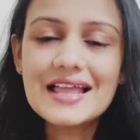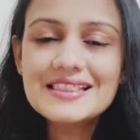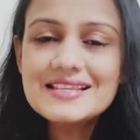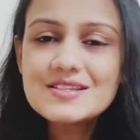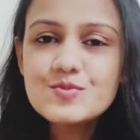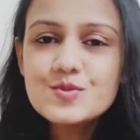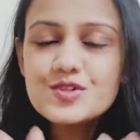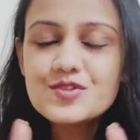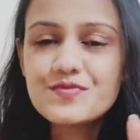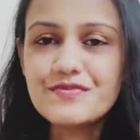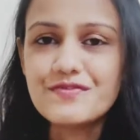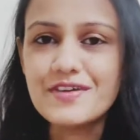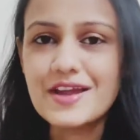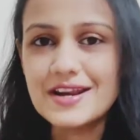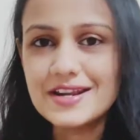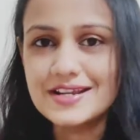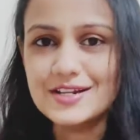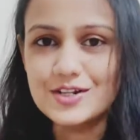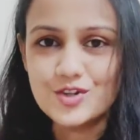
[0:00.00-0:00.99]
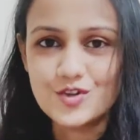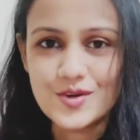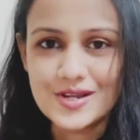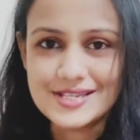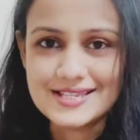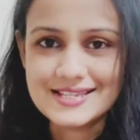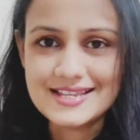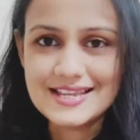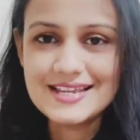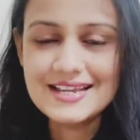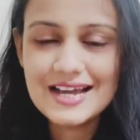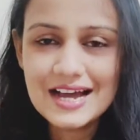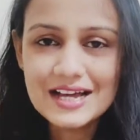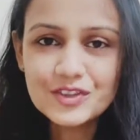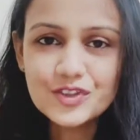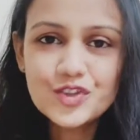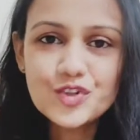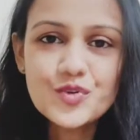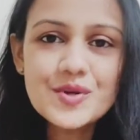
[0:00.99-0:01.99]
and this was very interesting,
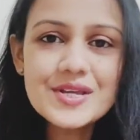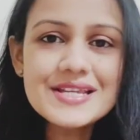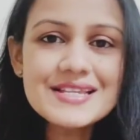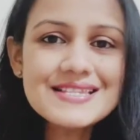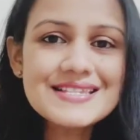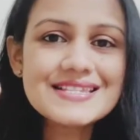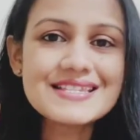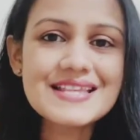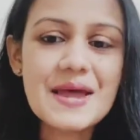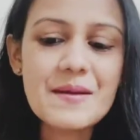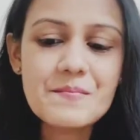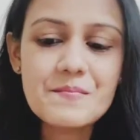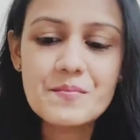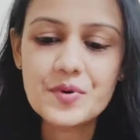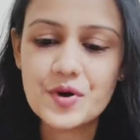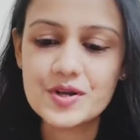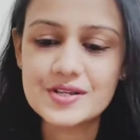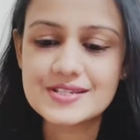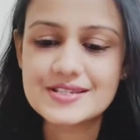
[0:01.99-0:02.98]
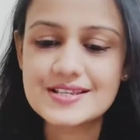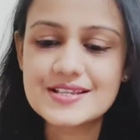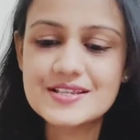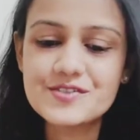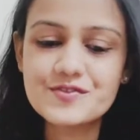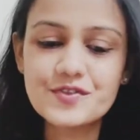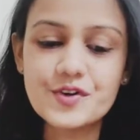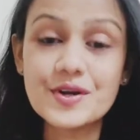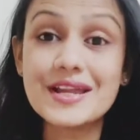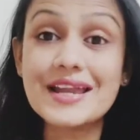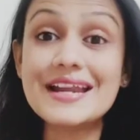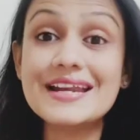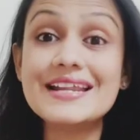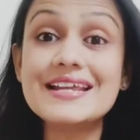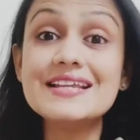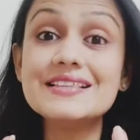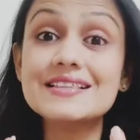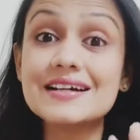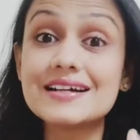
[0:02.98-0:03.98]
a 3-step process for
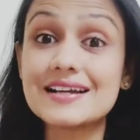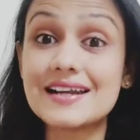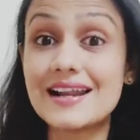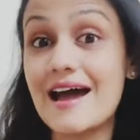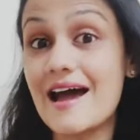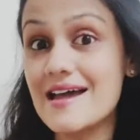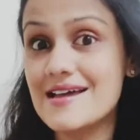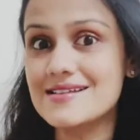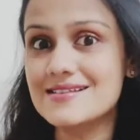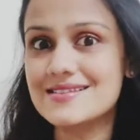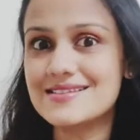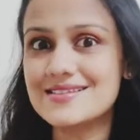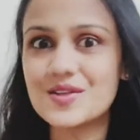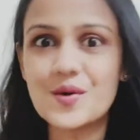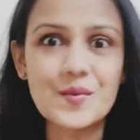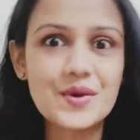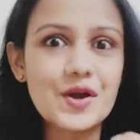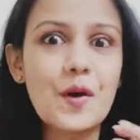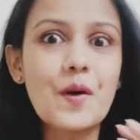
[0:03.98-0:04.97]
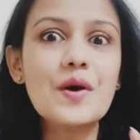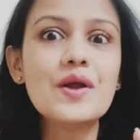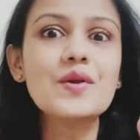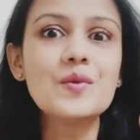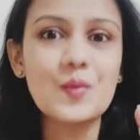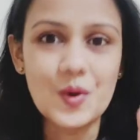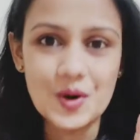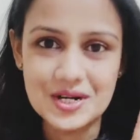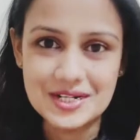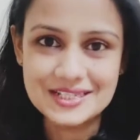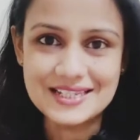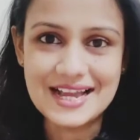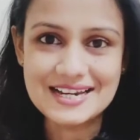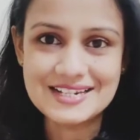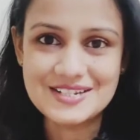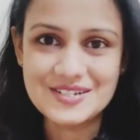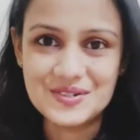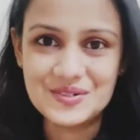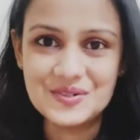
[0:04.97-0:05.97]
getting the clients. Now we all want
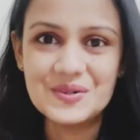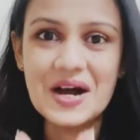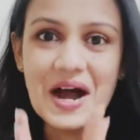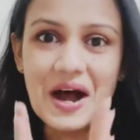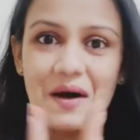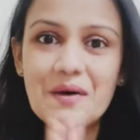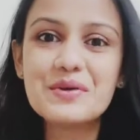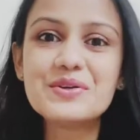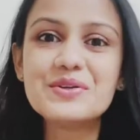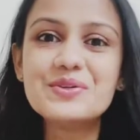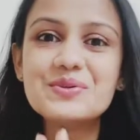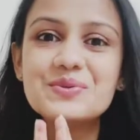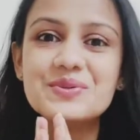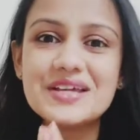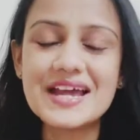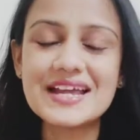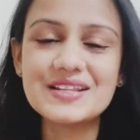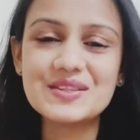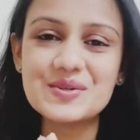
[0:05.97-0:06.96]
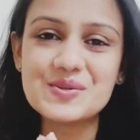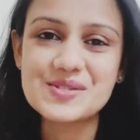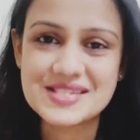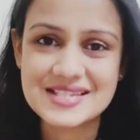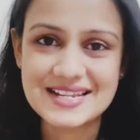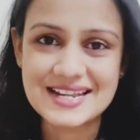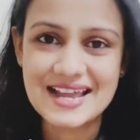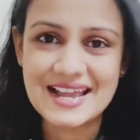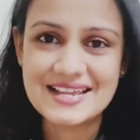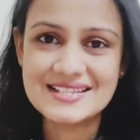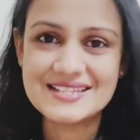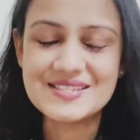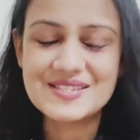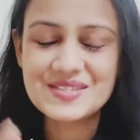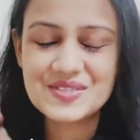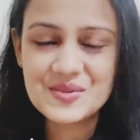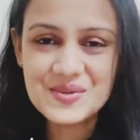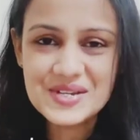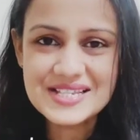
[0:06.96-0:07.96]
that, how do you get those
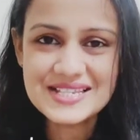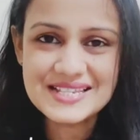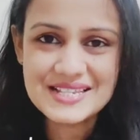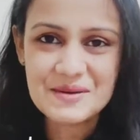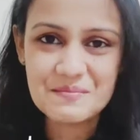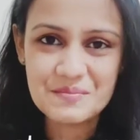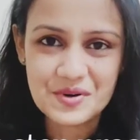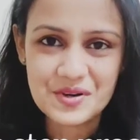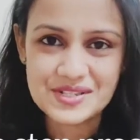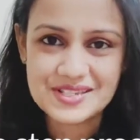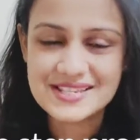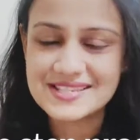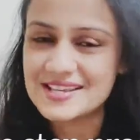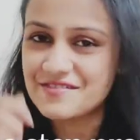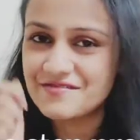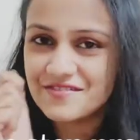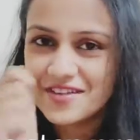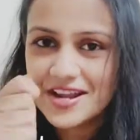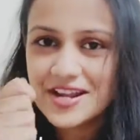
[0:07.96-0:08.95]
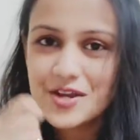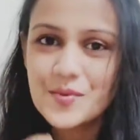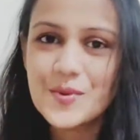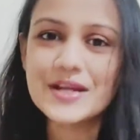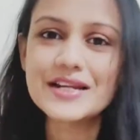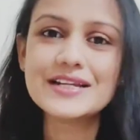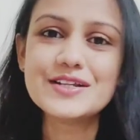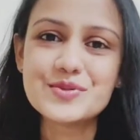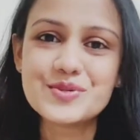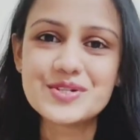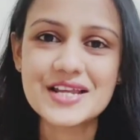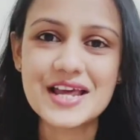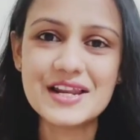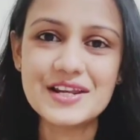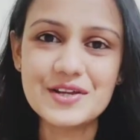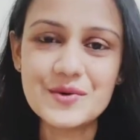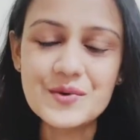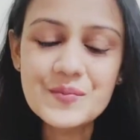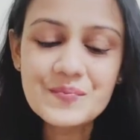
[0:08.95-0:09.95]
clients? 3-step process, and very quickly to
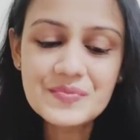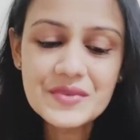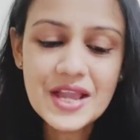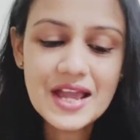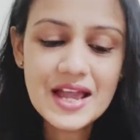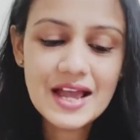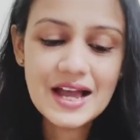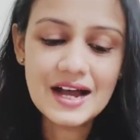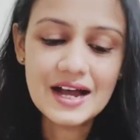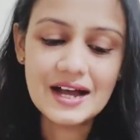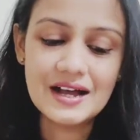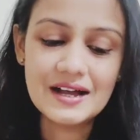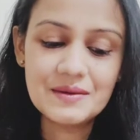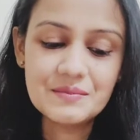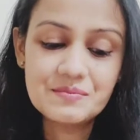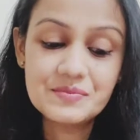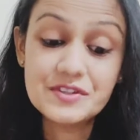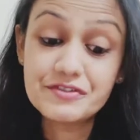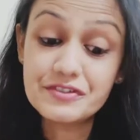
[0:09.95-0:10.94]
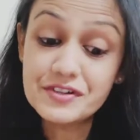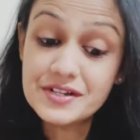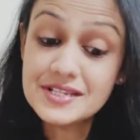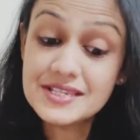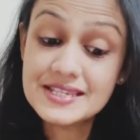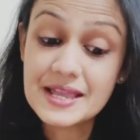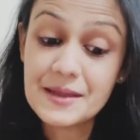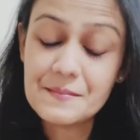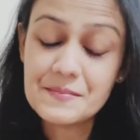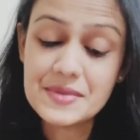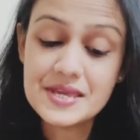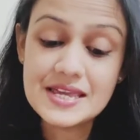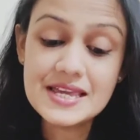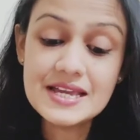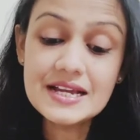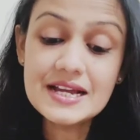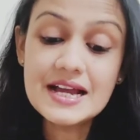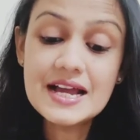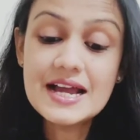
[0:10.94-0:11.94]
tell you, the first step
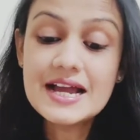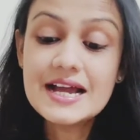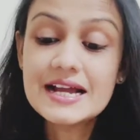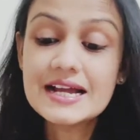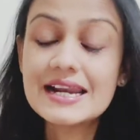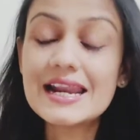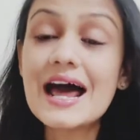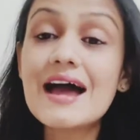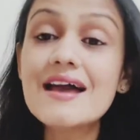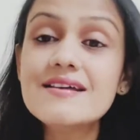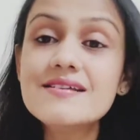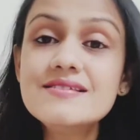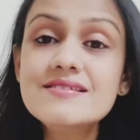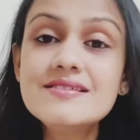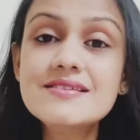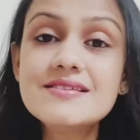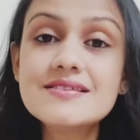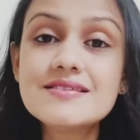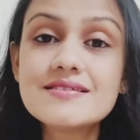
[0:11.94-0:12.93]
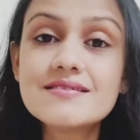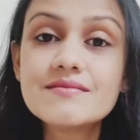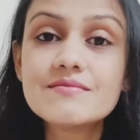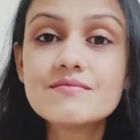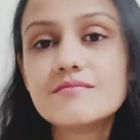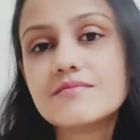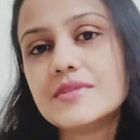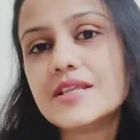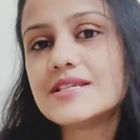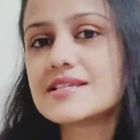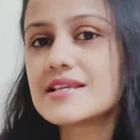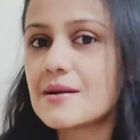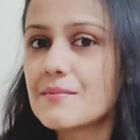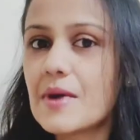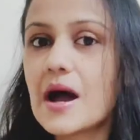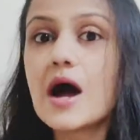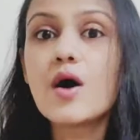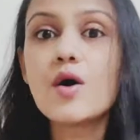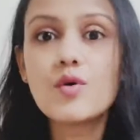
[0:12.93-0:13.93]
being, clients, they
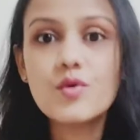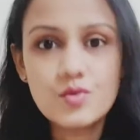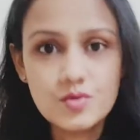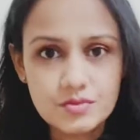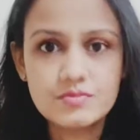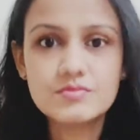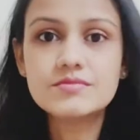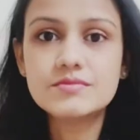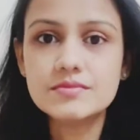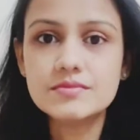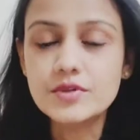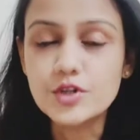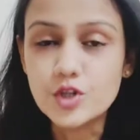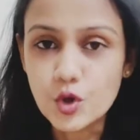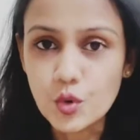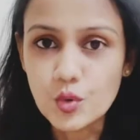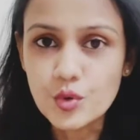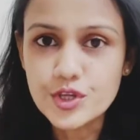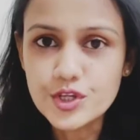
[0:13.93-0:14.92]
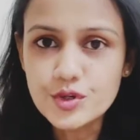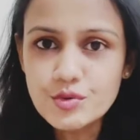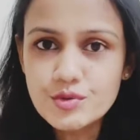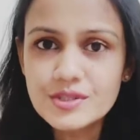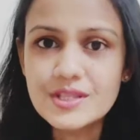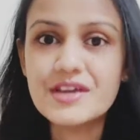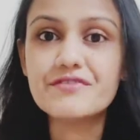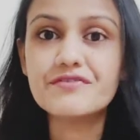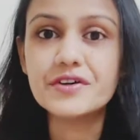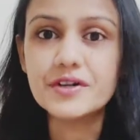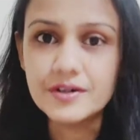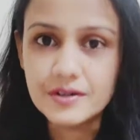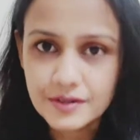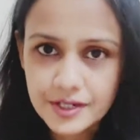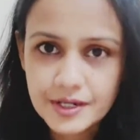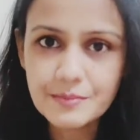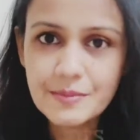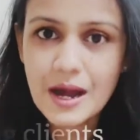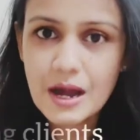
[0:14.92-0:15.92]
somehow know you, they've
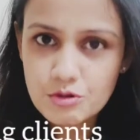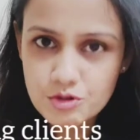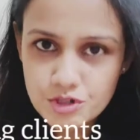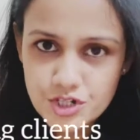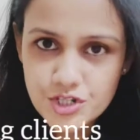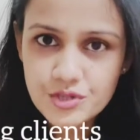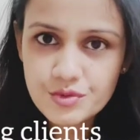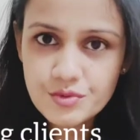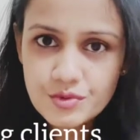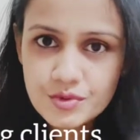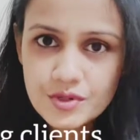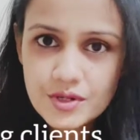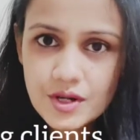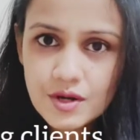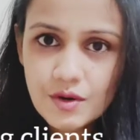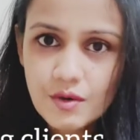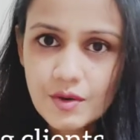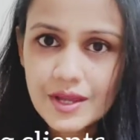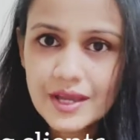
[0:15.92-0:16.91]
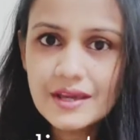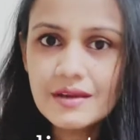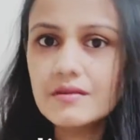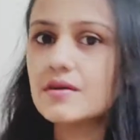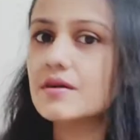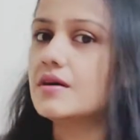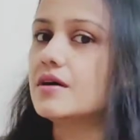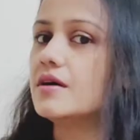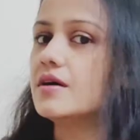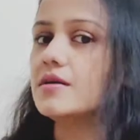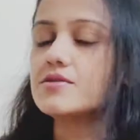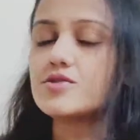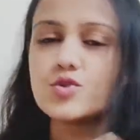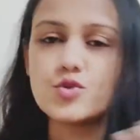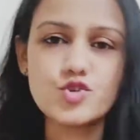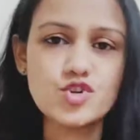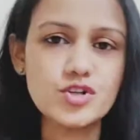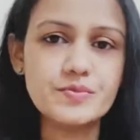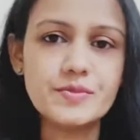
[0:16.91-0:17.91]
heard about you. okay,
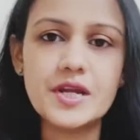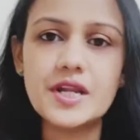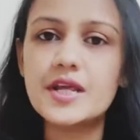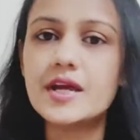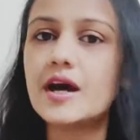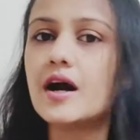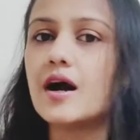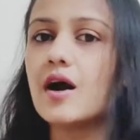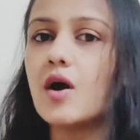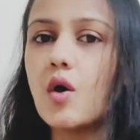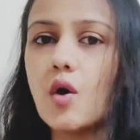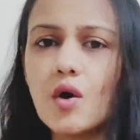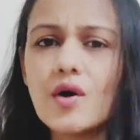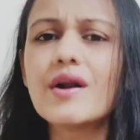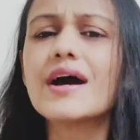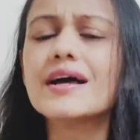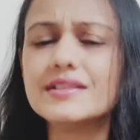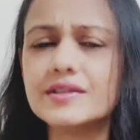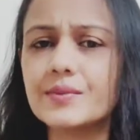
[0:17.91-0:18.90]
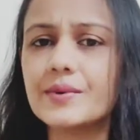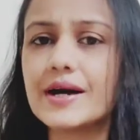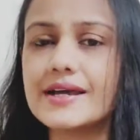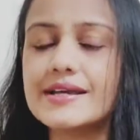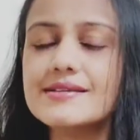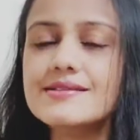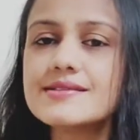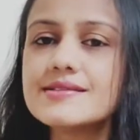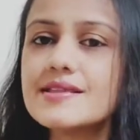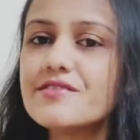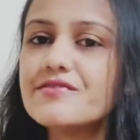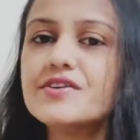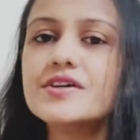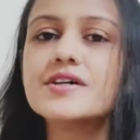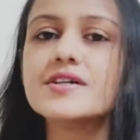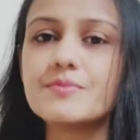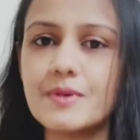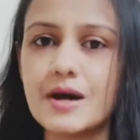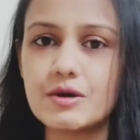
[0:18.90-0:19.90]
social media or otherwise, they've
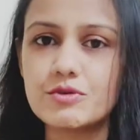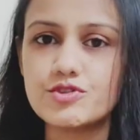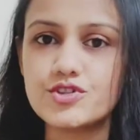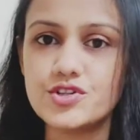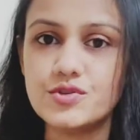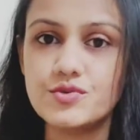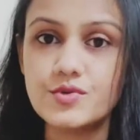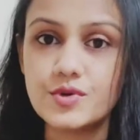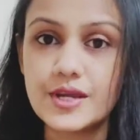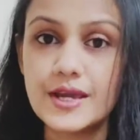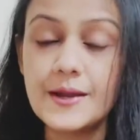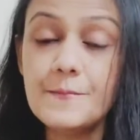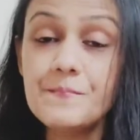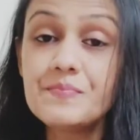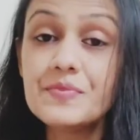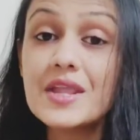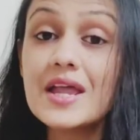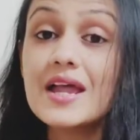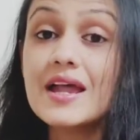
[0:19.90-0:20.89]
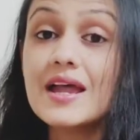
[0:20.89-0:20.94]
heard about you, okay.